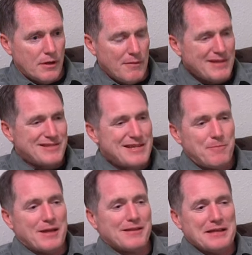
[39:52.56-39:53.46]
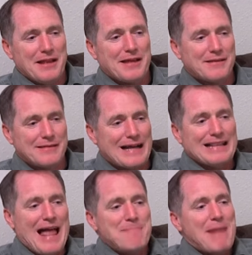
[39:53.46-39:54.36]
I mean, that's typically like the
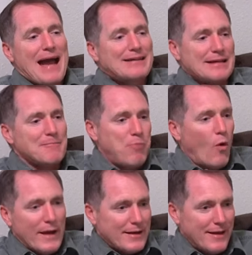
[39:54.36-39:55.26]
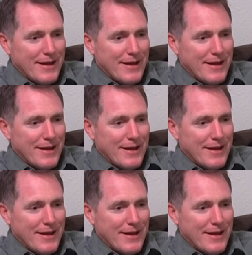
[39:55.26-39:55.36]
climactic point